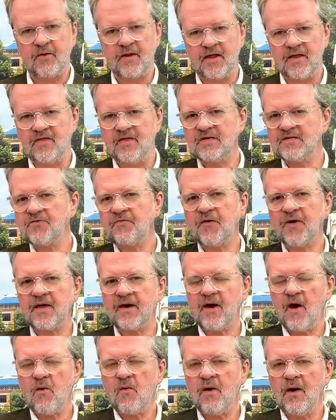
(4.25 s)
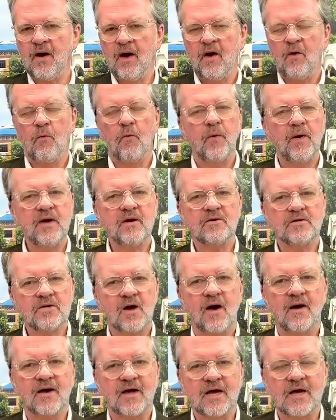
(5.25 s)
And in this video, we are
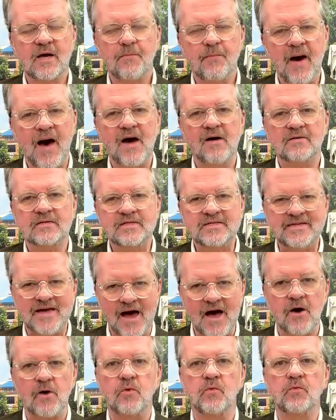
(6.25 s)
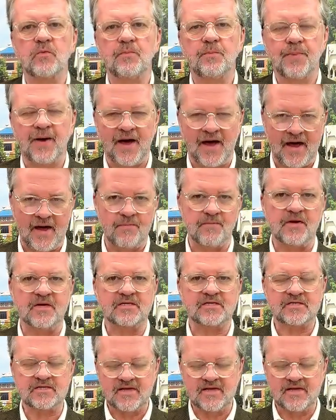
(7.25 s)
talking about down payments.